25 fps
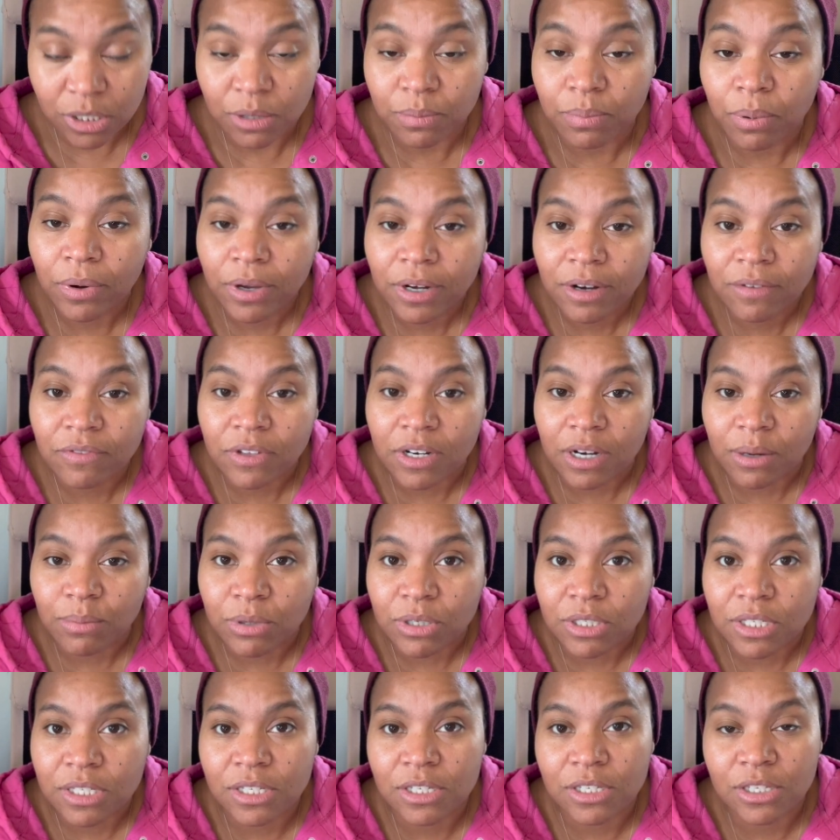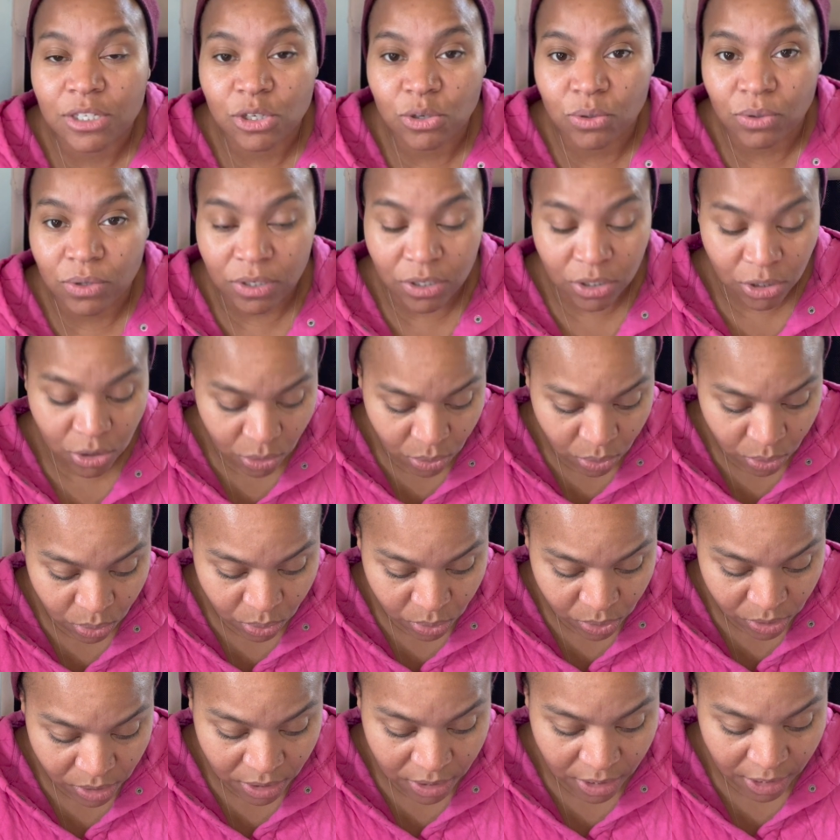The point of the numbers is you can
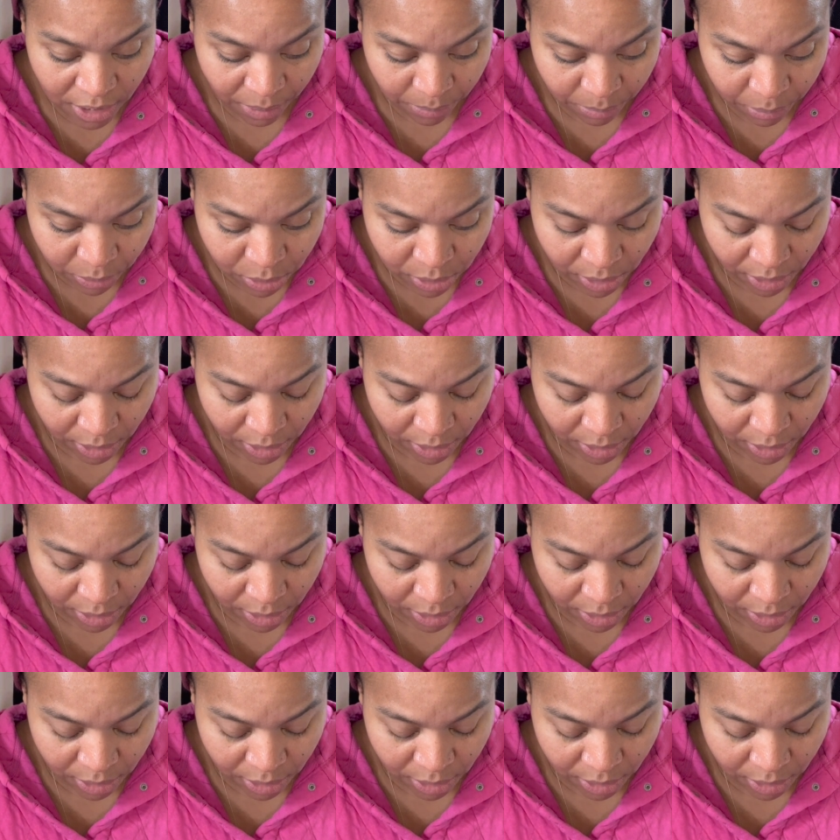use the numbers